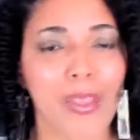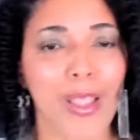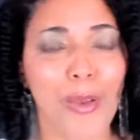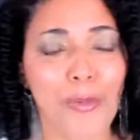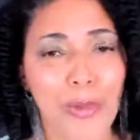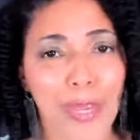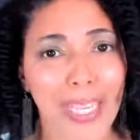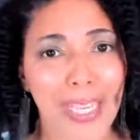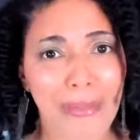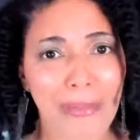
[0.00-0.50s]

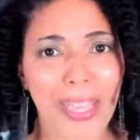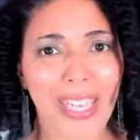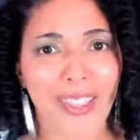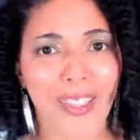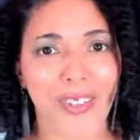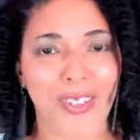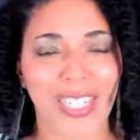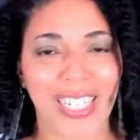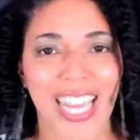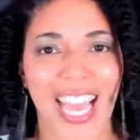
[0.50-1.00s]
we can make
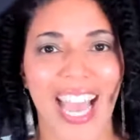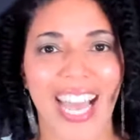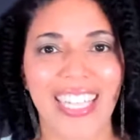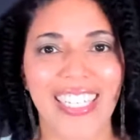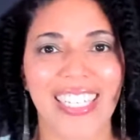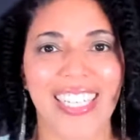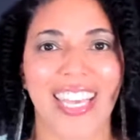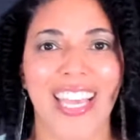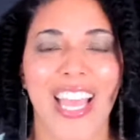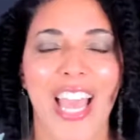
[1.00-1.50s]
those
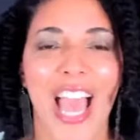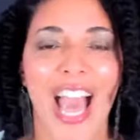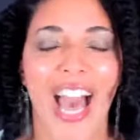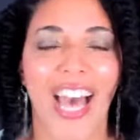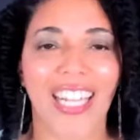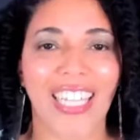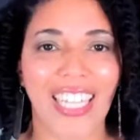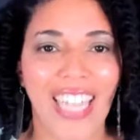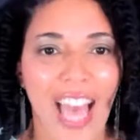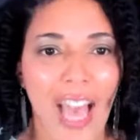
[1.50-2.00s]
tasks
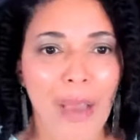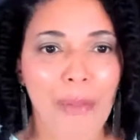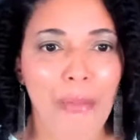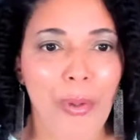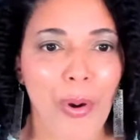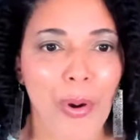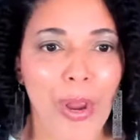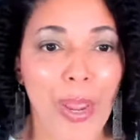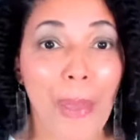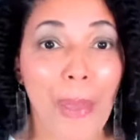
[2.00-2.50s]
a lot more